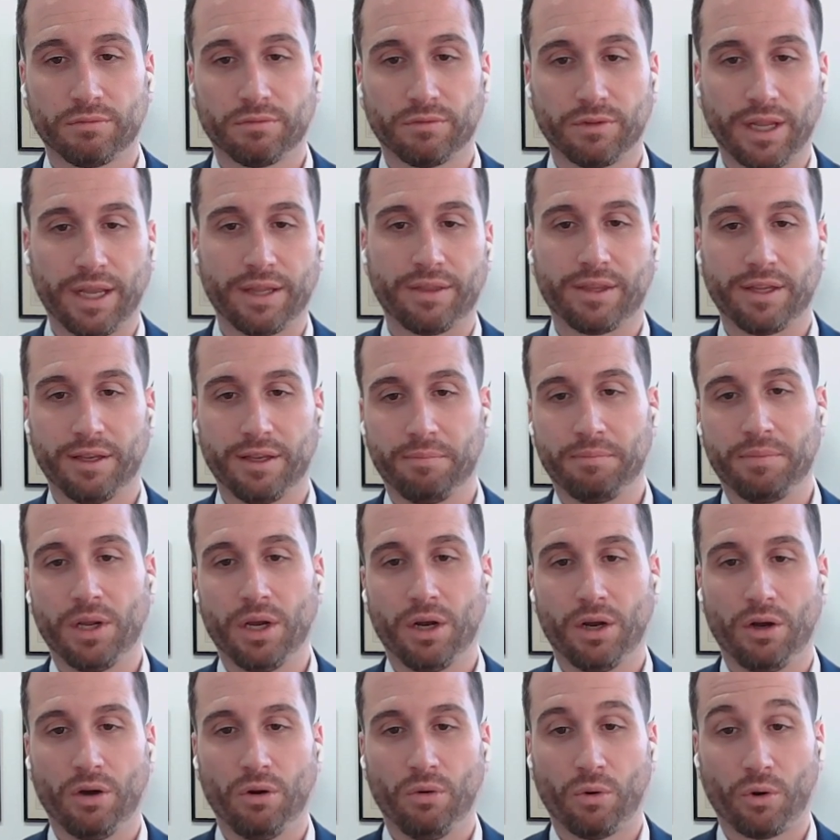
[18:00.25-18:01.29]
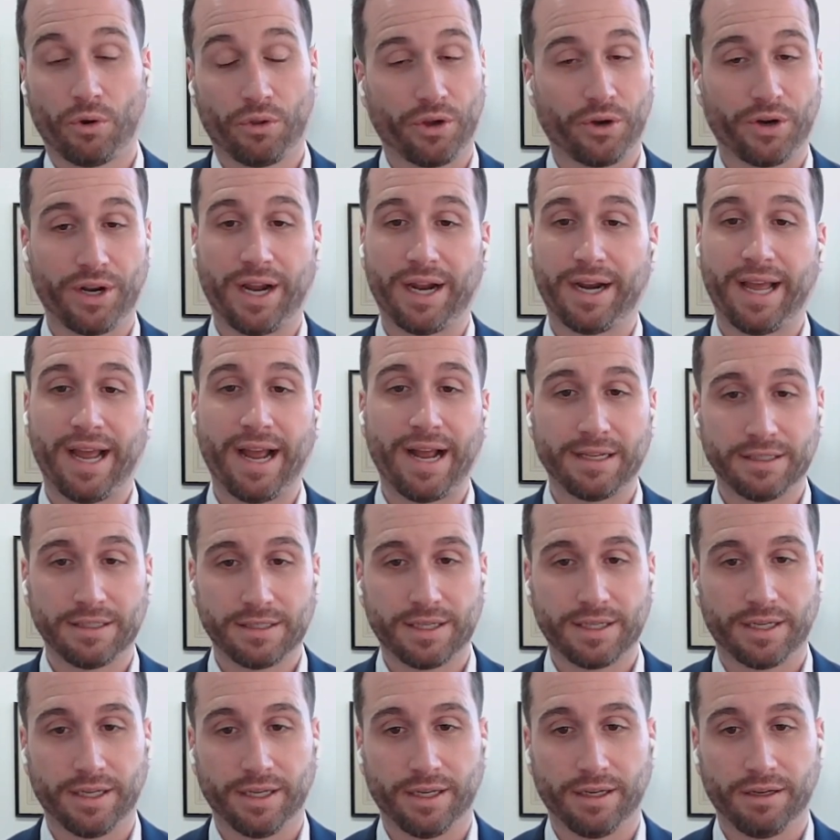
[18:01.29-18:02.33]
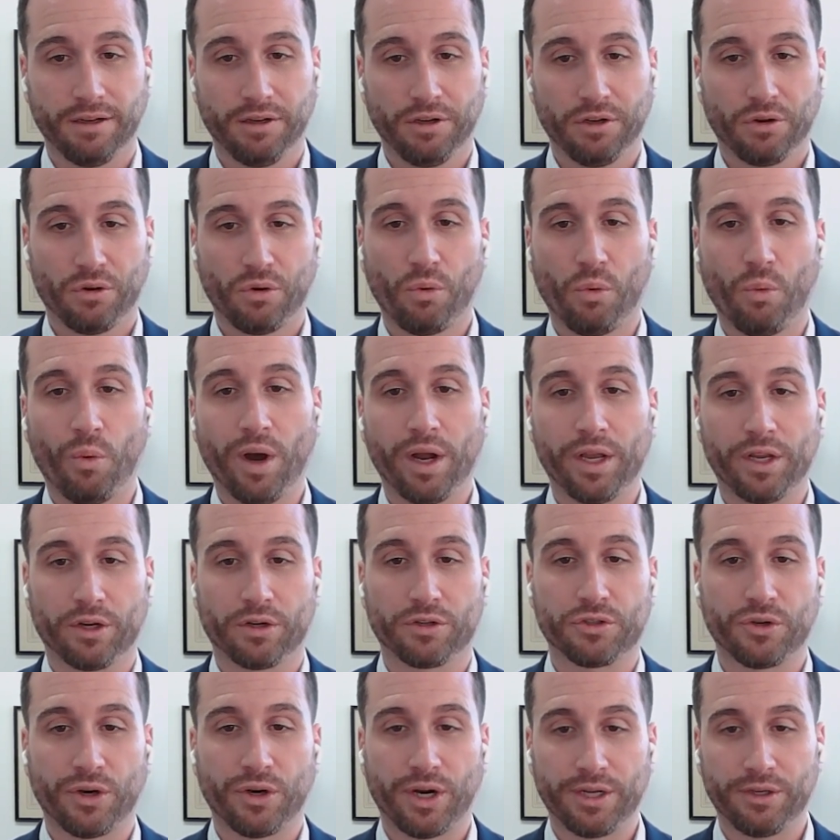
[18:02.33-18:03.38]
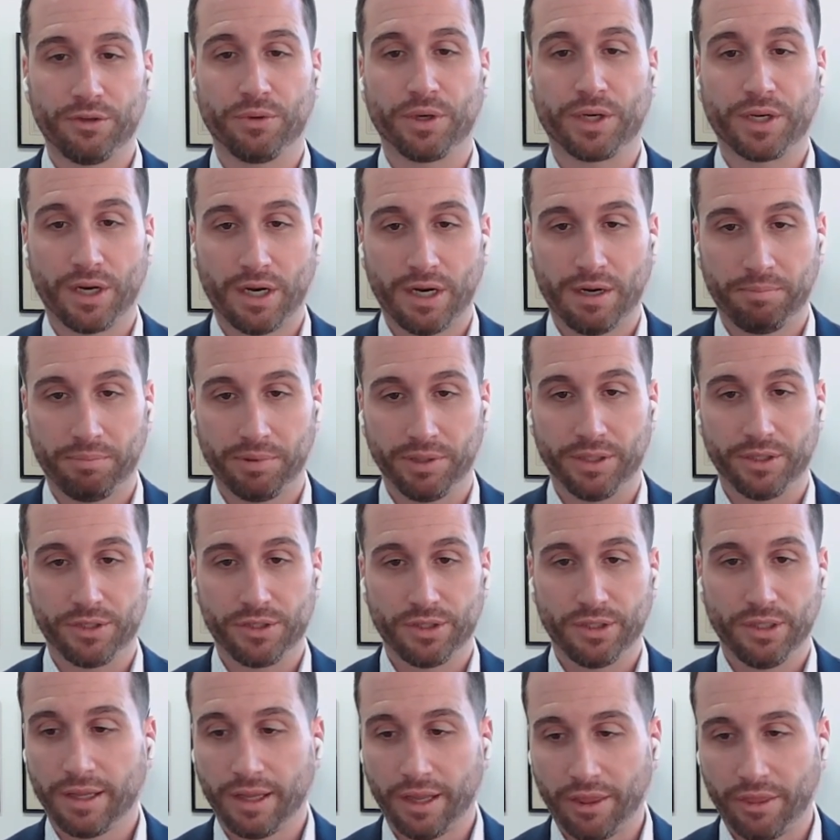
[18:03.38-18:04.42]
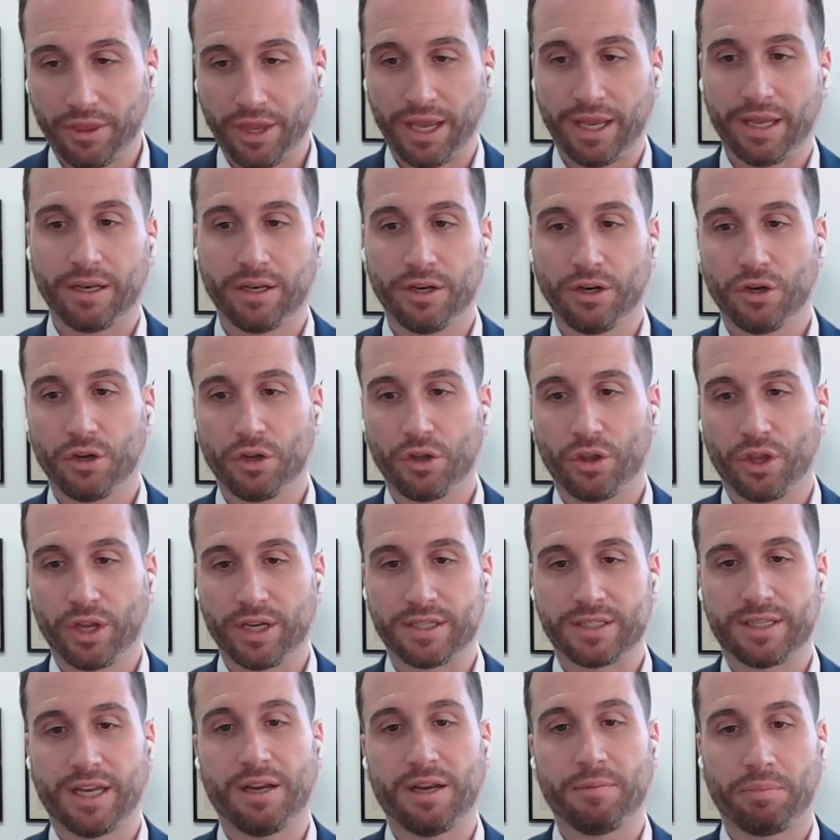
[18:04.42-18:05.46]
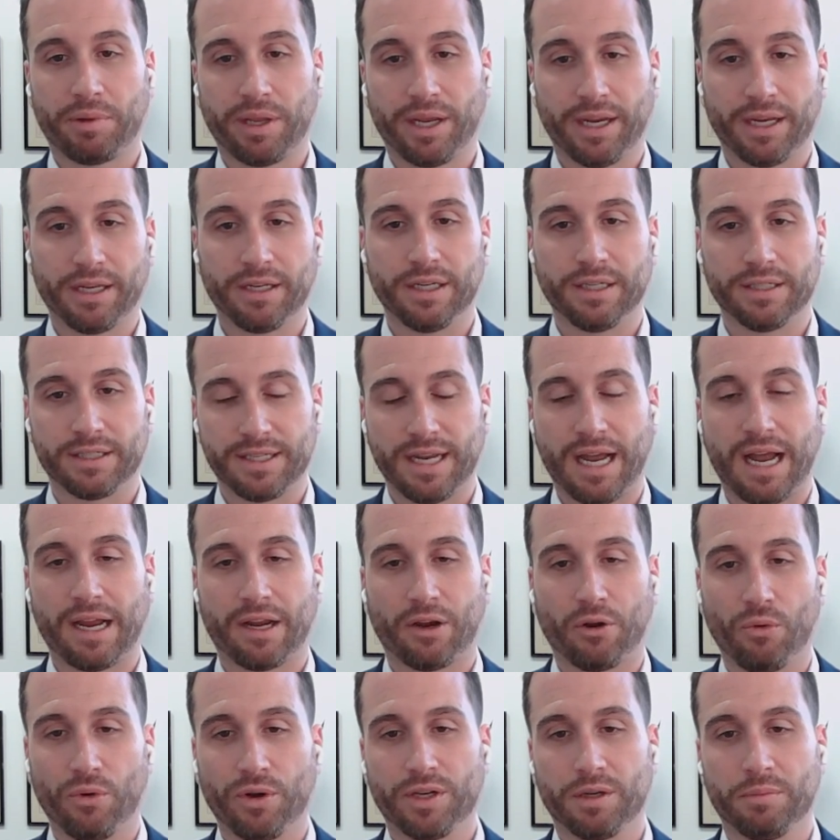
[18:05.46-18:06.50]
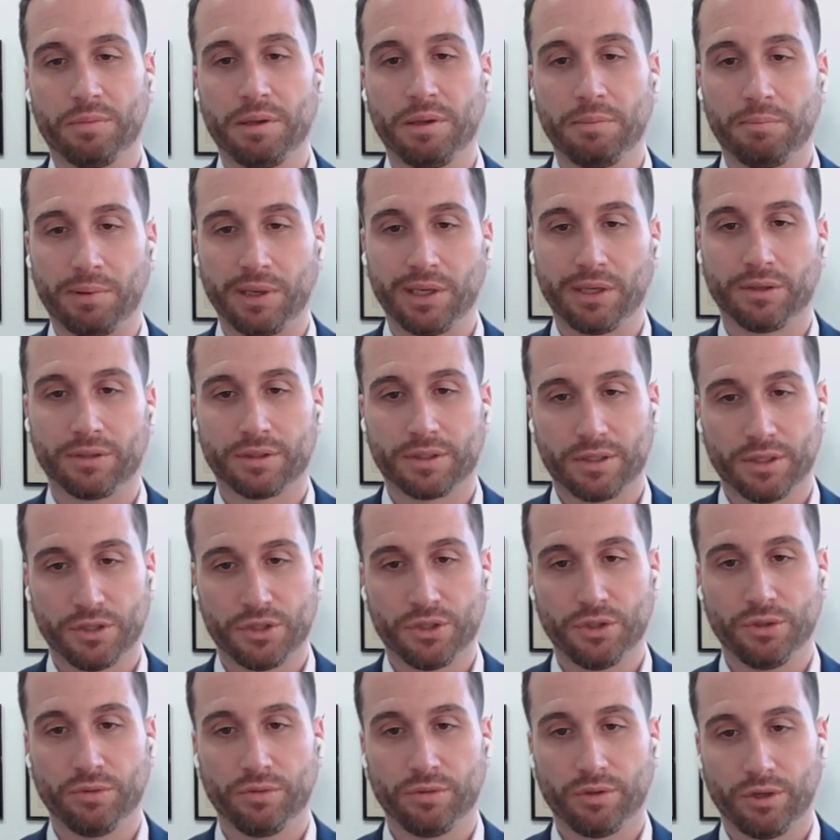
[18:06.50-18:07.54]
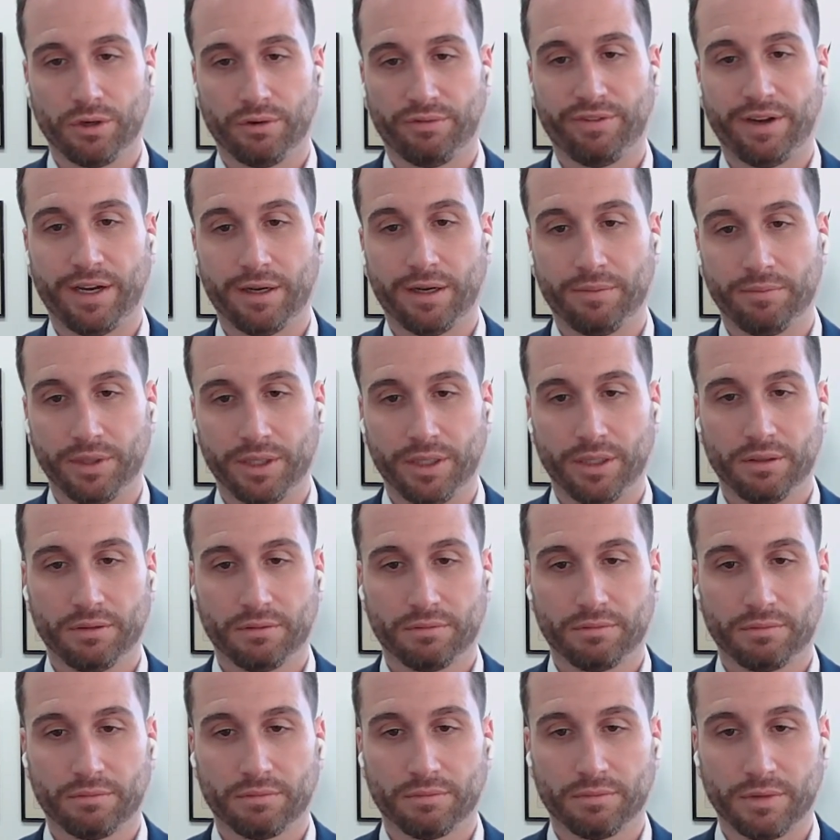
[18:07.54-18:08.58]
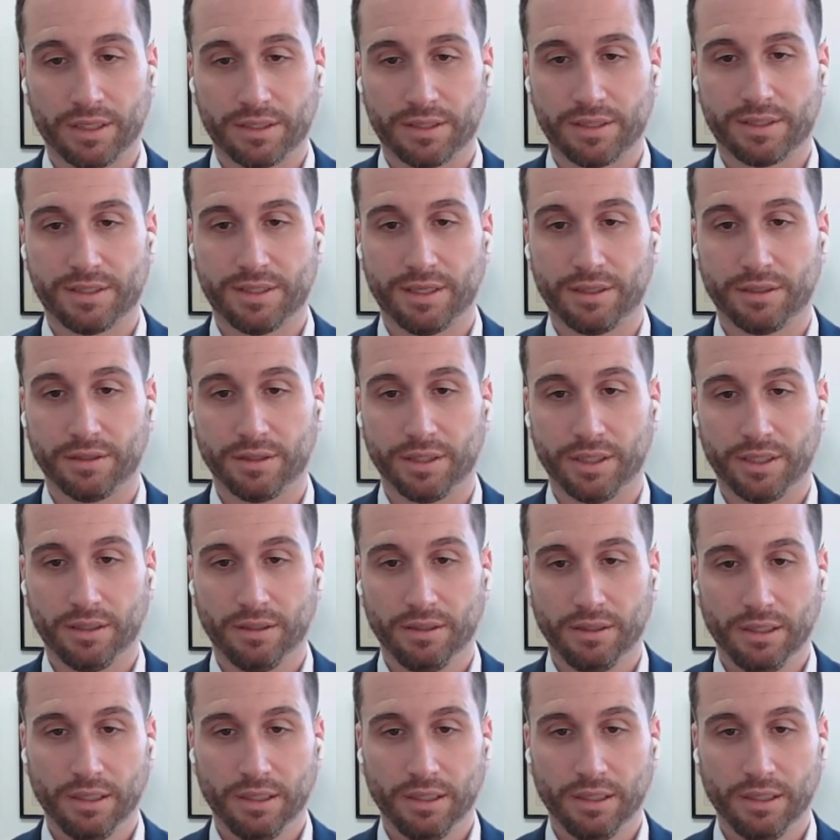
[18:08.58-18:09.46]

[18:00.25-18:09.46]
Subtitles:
let them know, or they're not asking what you're trying to accomplish, then the estate plan is not going to be built to suit your family necessarily.